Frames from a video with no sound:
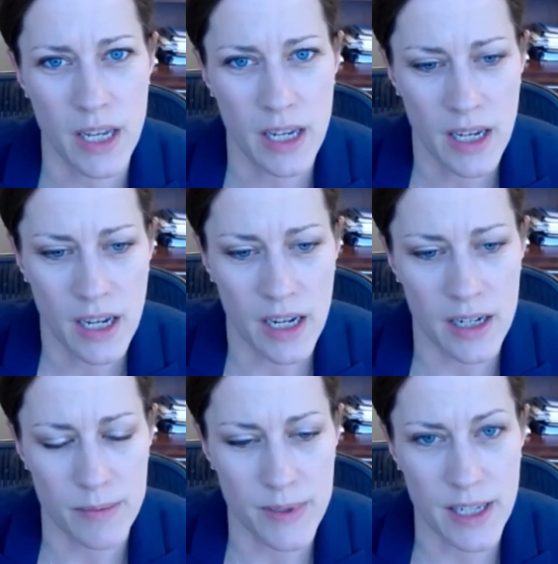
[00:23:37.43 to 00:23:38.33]
a
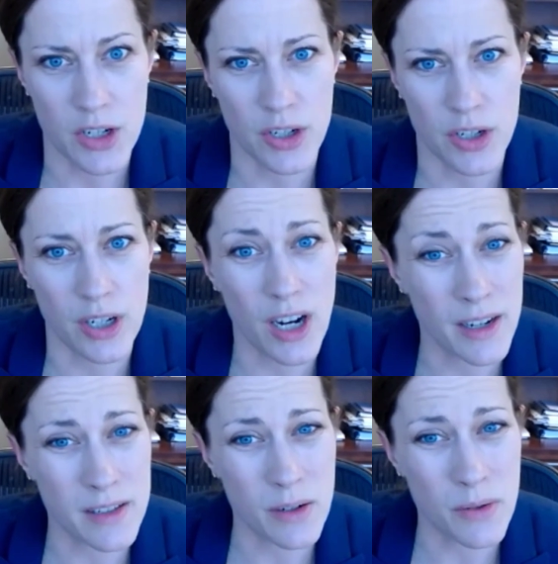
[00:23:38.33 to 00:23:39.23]
section on
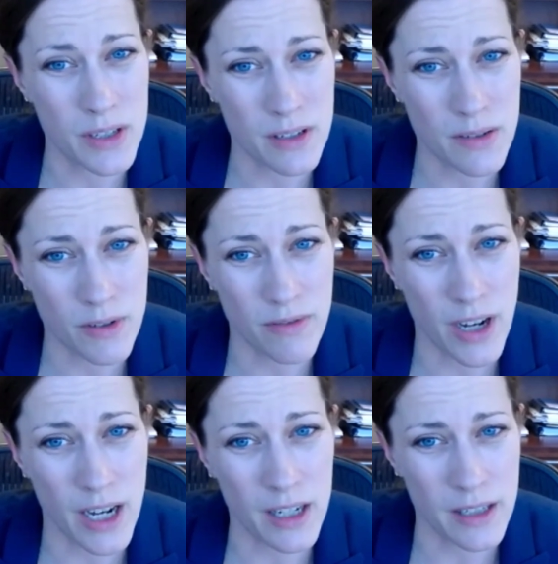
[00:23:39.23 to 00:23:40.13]
consequences for
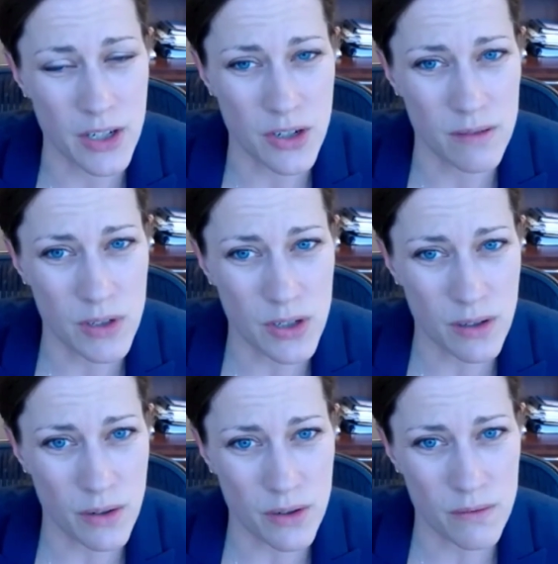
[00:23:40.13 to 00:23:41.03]
violation of
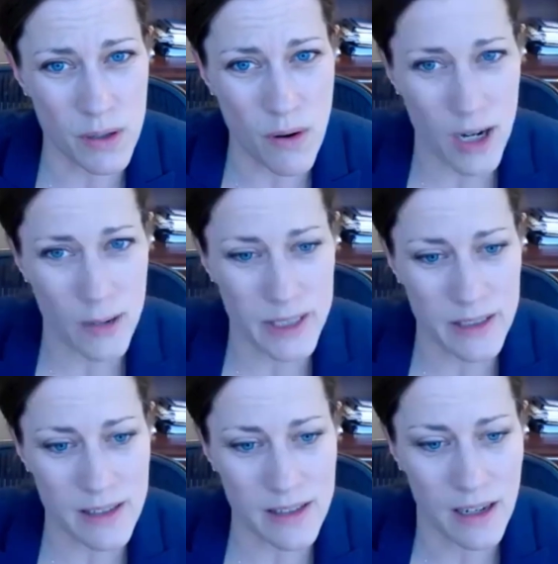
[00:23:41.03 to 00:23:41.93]
disclosure
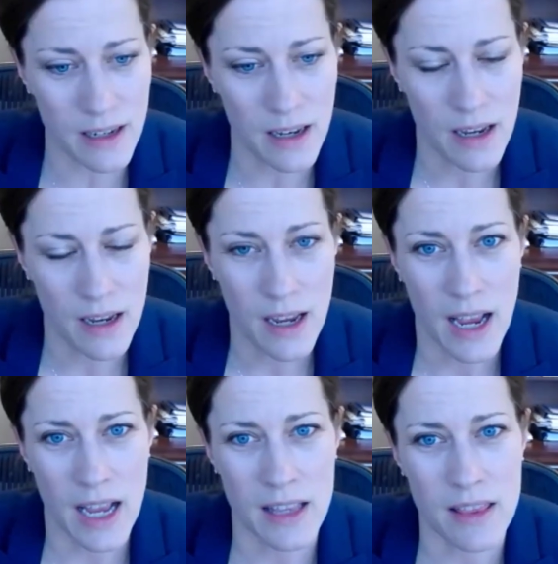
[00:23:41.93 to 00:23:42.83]
requirements. And
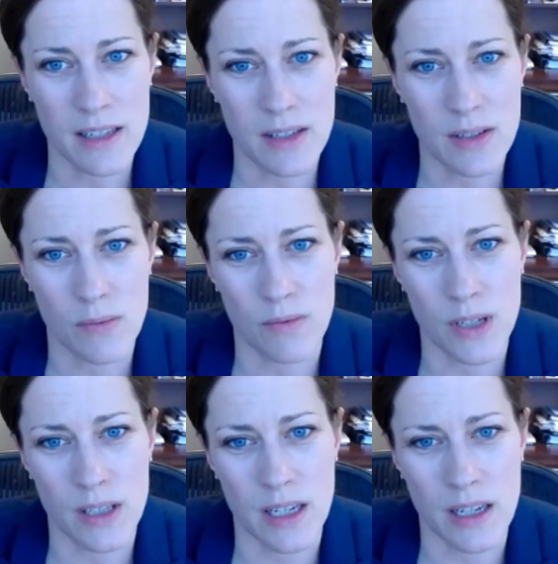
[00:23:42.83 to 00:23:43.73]
this
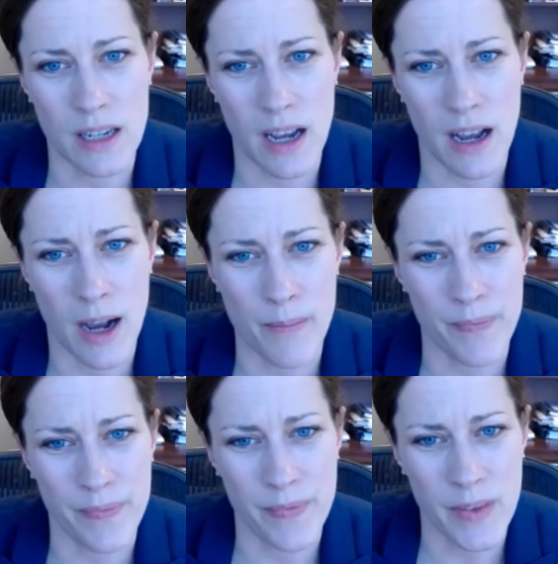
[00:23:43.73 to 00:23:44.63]
really,
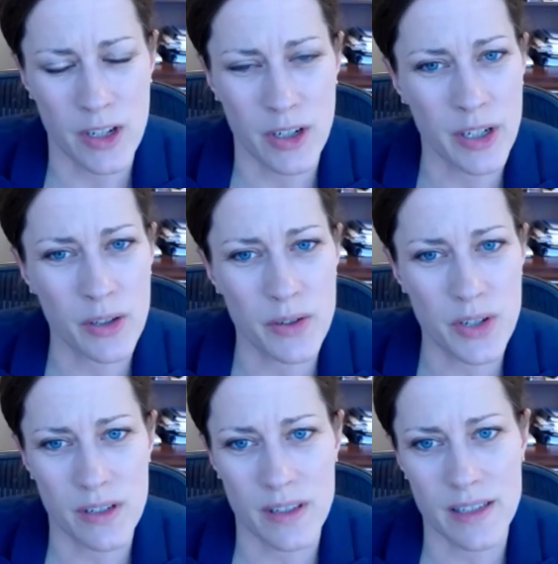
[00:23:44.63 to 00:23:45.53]
inclusion of
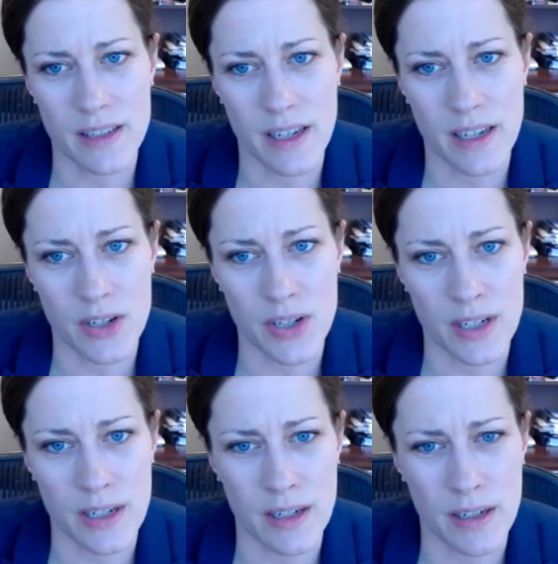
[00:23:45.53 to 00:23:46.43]
this section
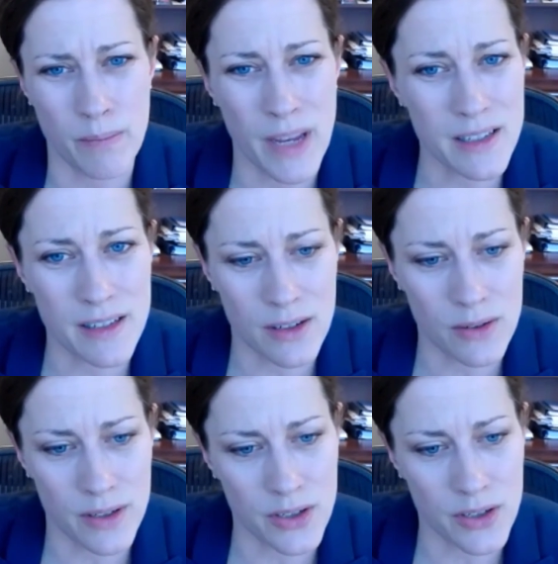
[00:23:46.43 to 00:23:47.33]
may signal a
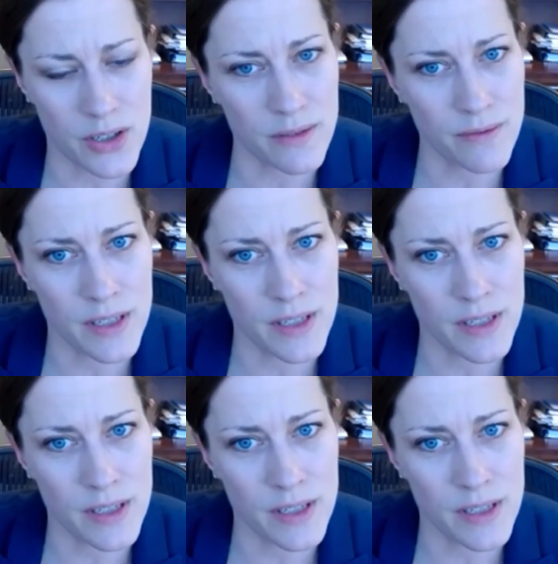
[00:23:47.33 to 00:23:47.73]
shift